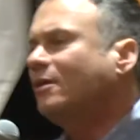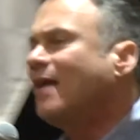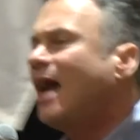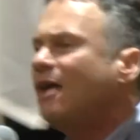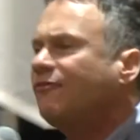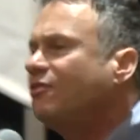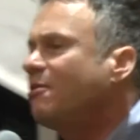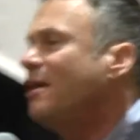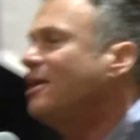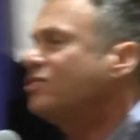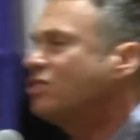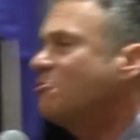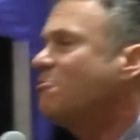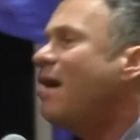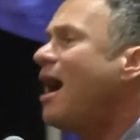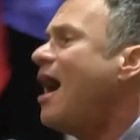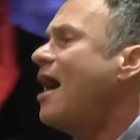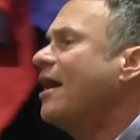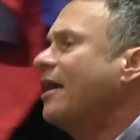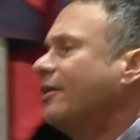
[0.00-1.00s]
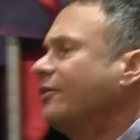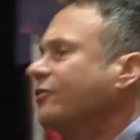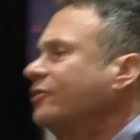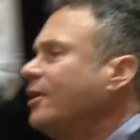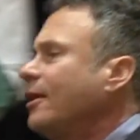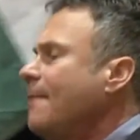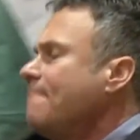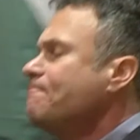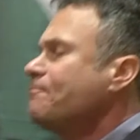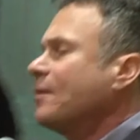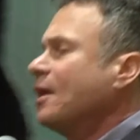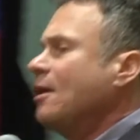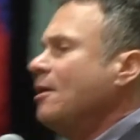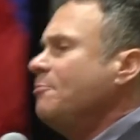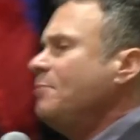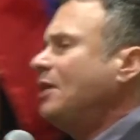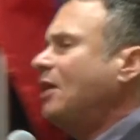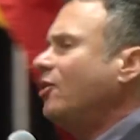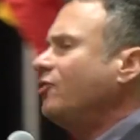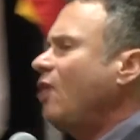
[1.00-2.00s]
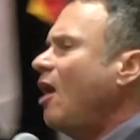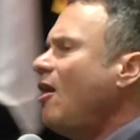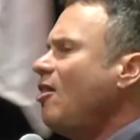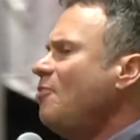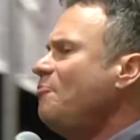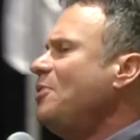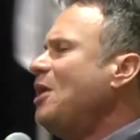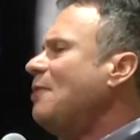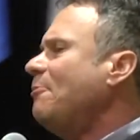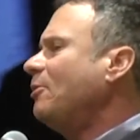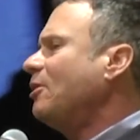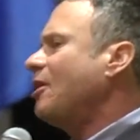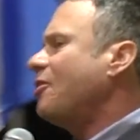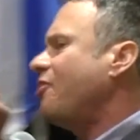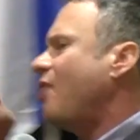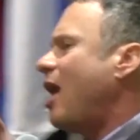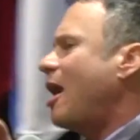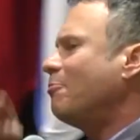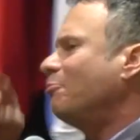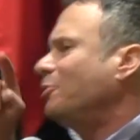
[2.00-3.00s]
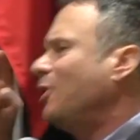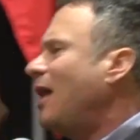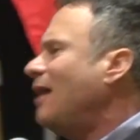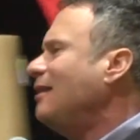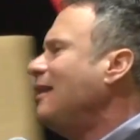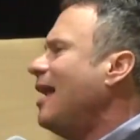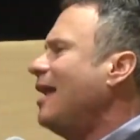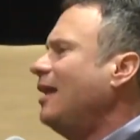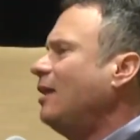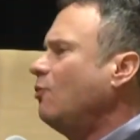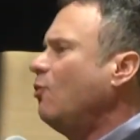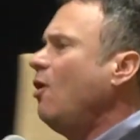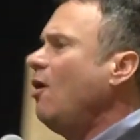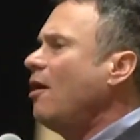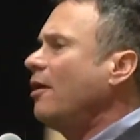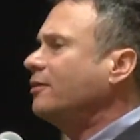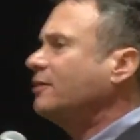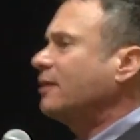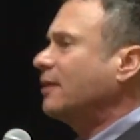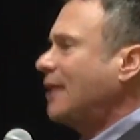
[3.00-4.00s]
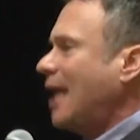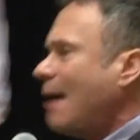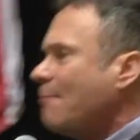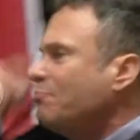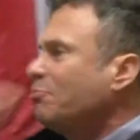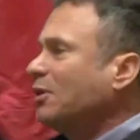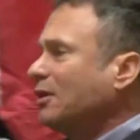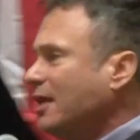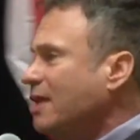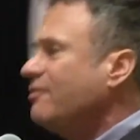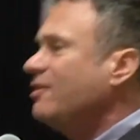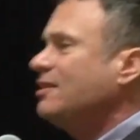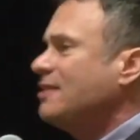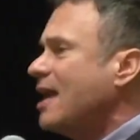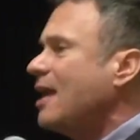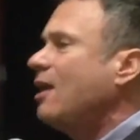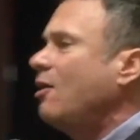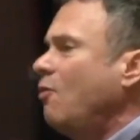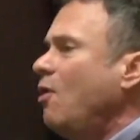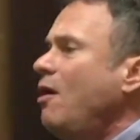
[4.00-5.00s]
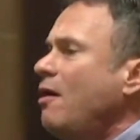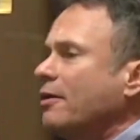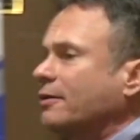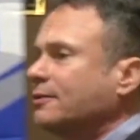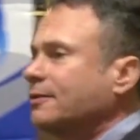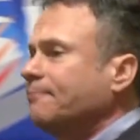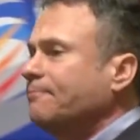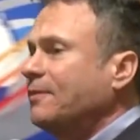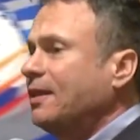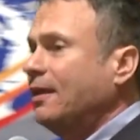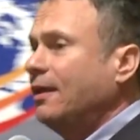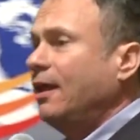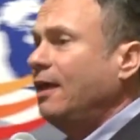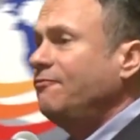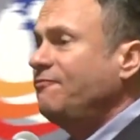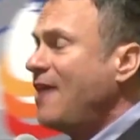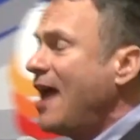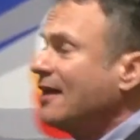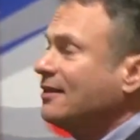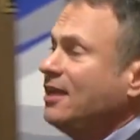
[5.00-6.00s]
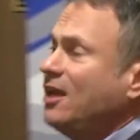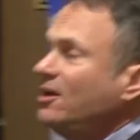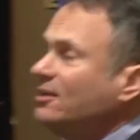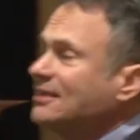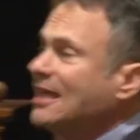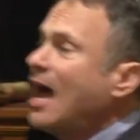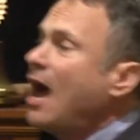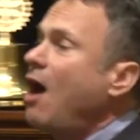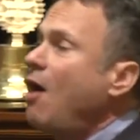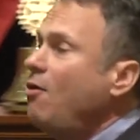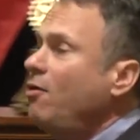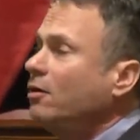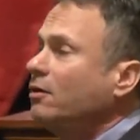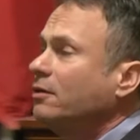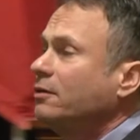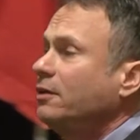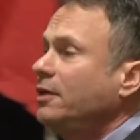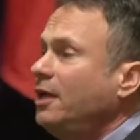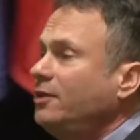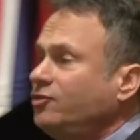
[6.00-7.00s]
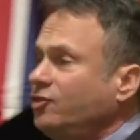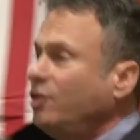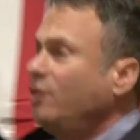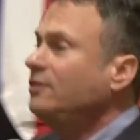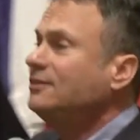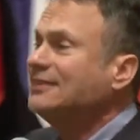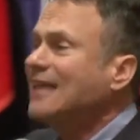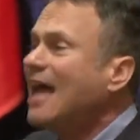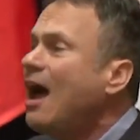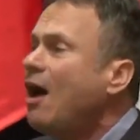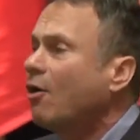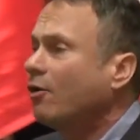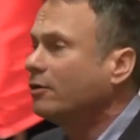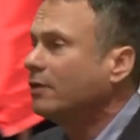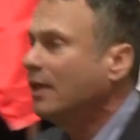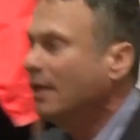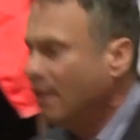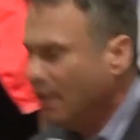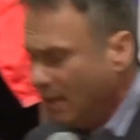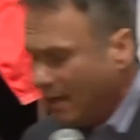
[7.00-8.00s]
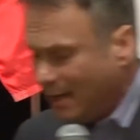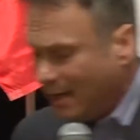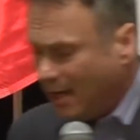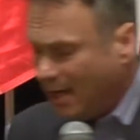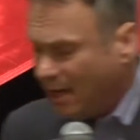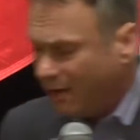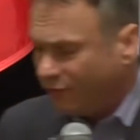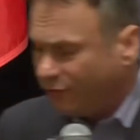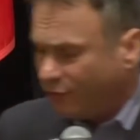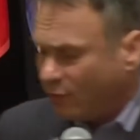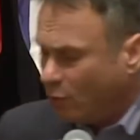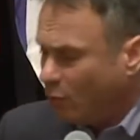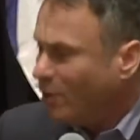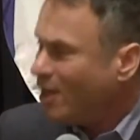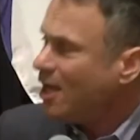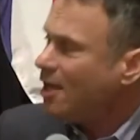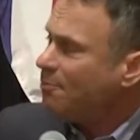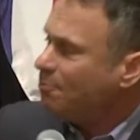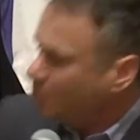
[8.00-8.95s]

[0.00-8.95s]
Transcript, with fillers: confirmation bias, because all the people that thought bloodletting worked kept believing that it worked. In fact, here's how it turns out. If we